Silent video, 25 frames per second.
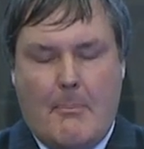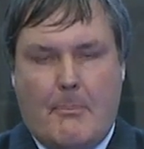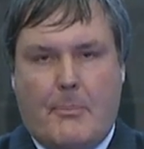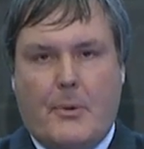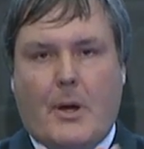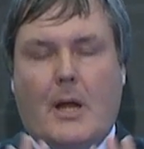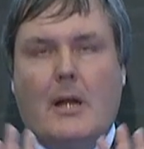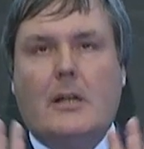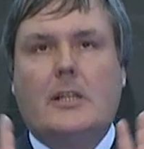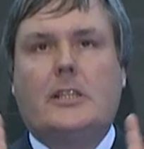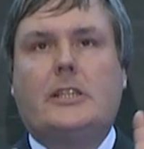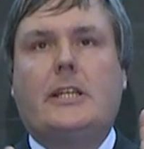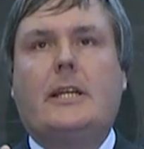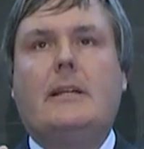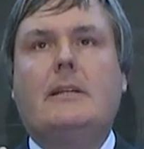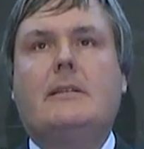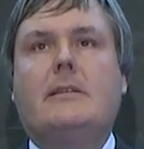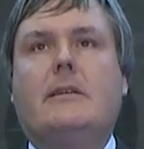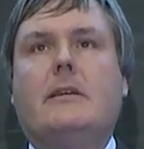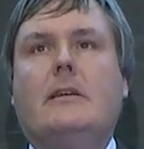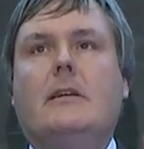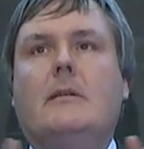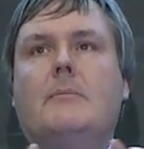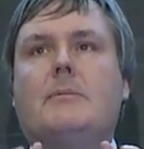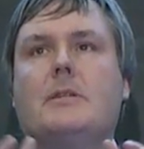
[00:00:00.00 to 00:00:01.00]
branching
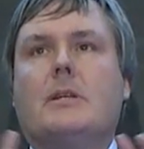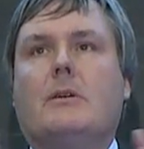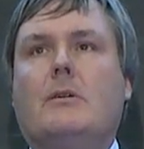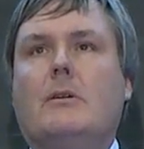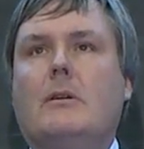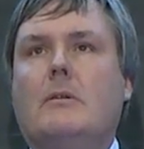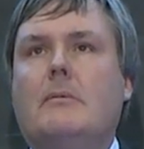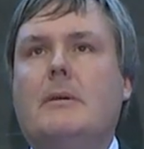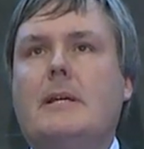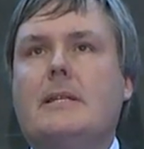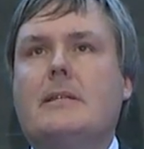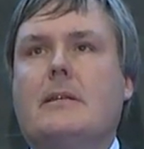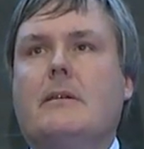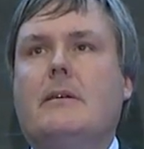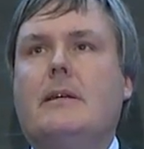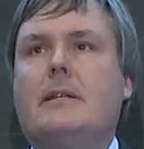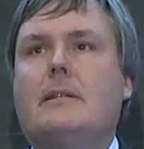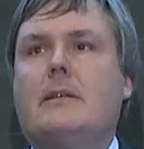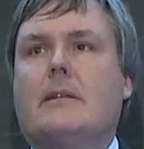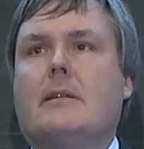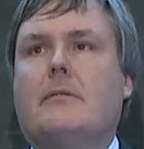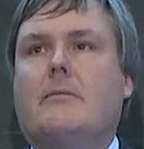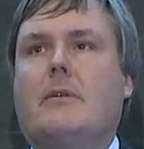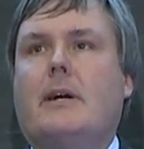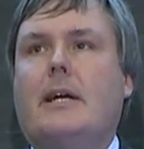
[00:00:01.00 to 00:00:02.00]
tubes always going
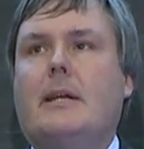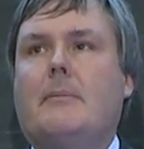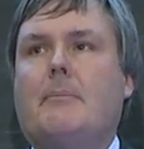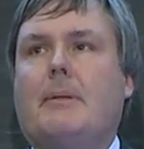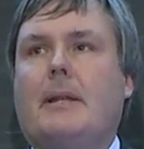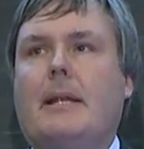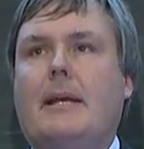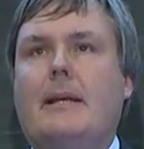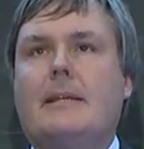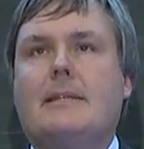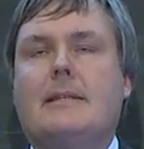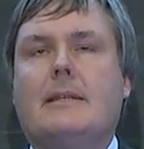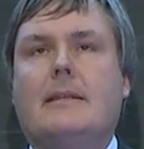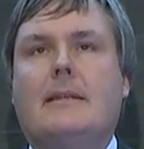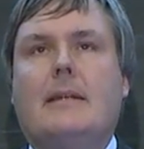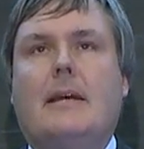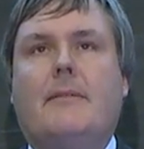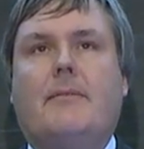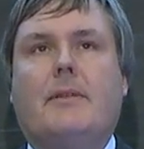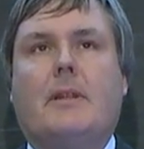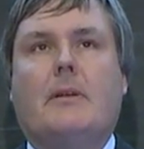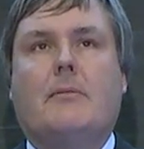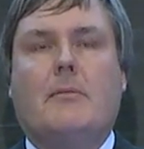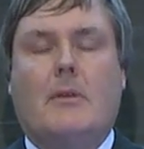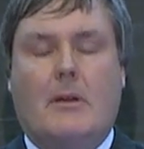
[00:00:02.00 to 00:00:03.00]
to the right place and
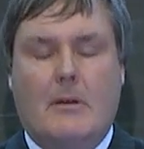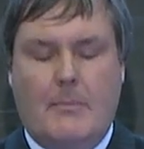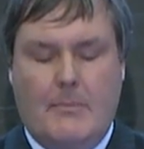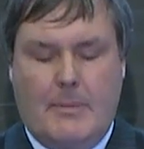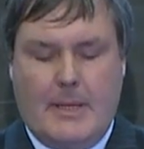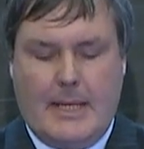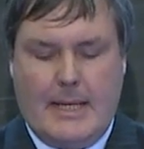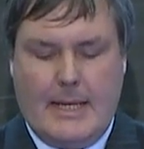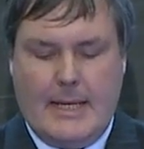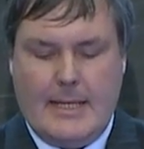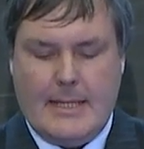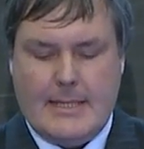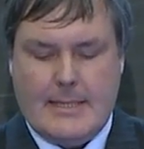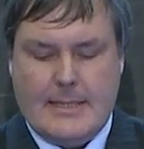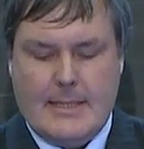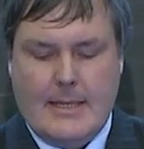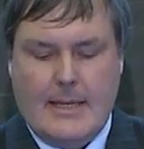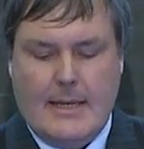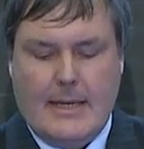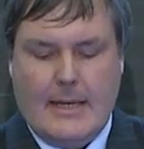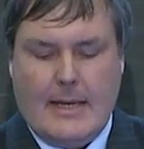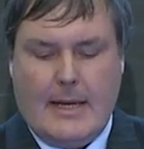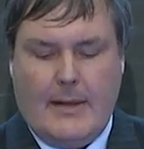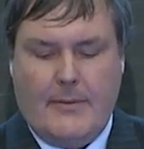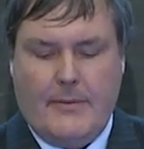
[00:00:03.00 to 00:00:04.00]
never the wrong place,
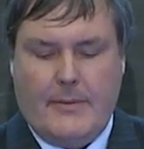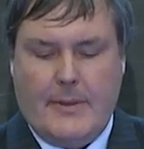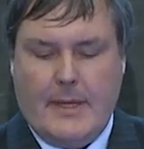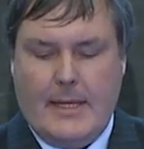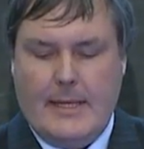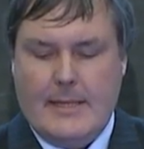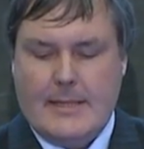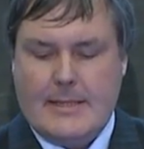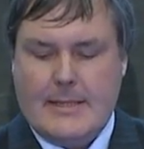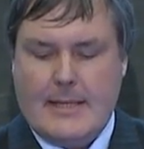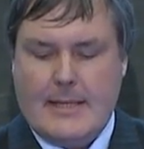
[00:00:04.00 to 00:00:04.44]
and these